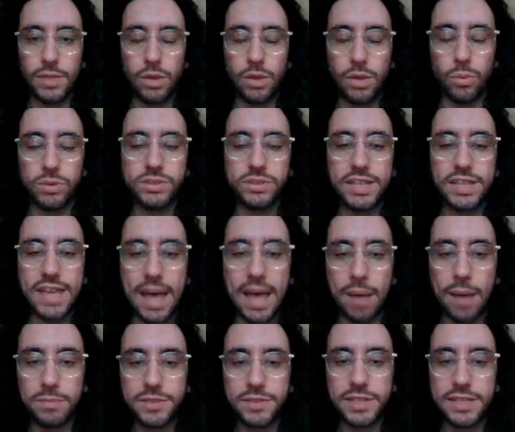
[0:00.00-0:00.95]
Once the
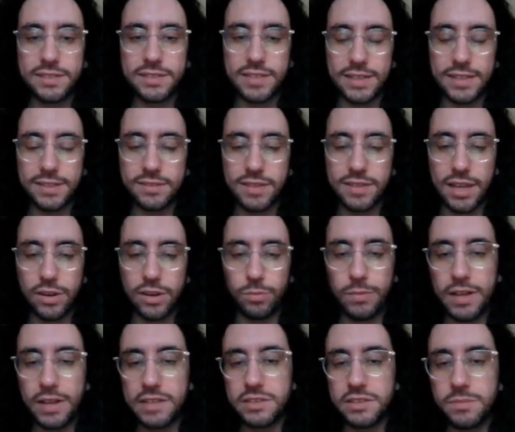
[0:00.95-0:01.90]
capsid is in the
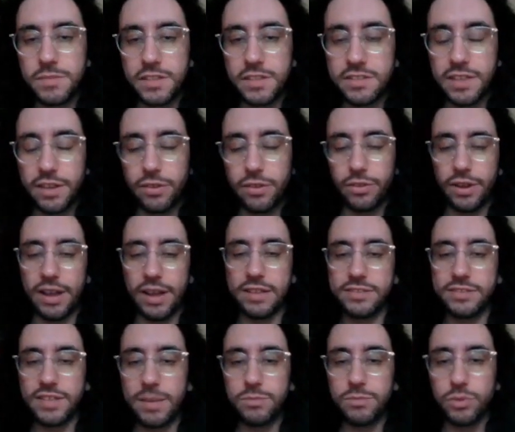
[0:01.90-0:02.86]
cytoplasm, the cellular
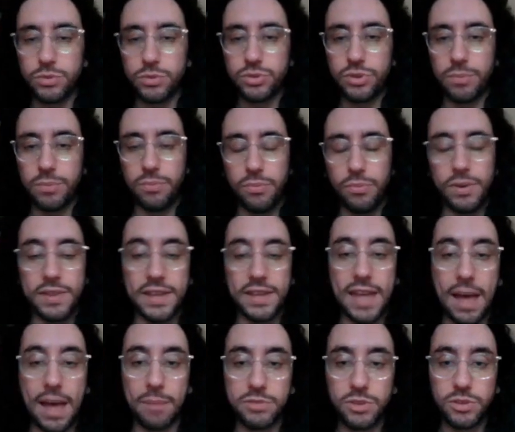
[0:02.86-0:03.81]
enzymes will strip away the
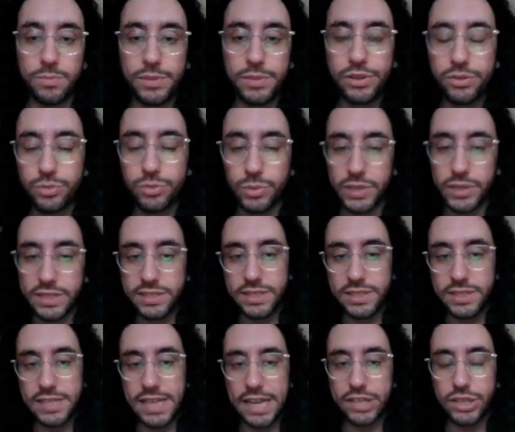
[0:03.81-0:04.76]
capsomeres, releasing
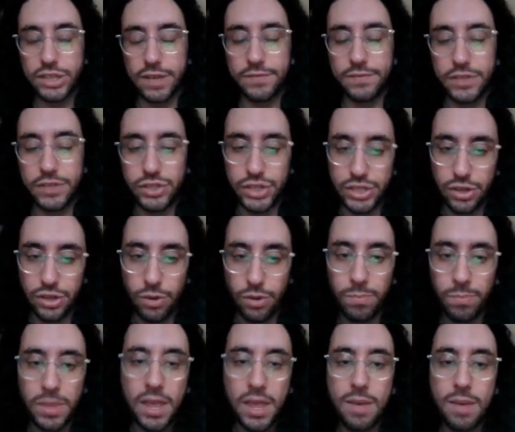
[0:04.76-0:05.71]
the HIV genome.
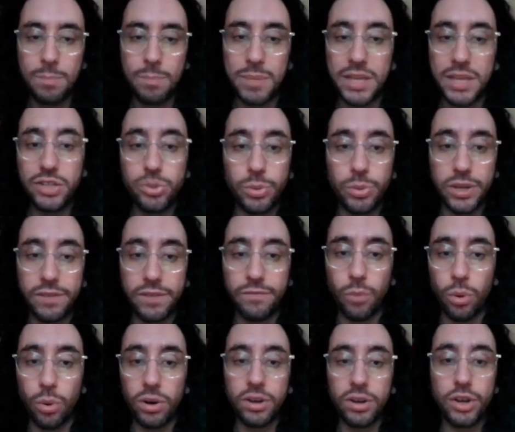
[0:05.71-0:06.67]

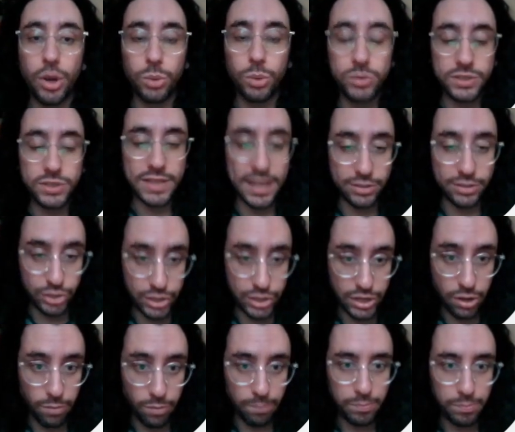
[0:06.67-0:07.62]
P24 coats that
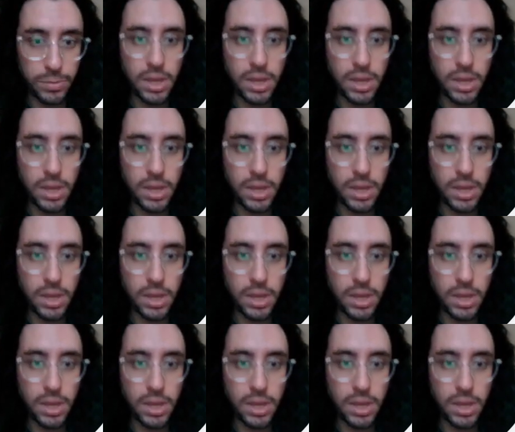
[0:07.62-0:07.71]
genome.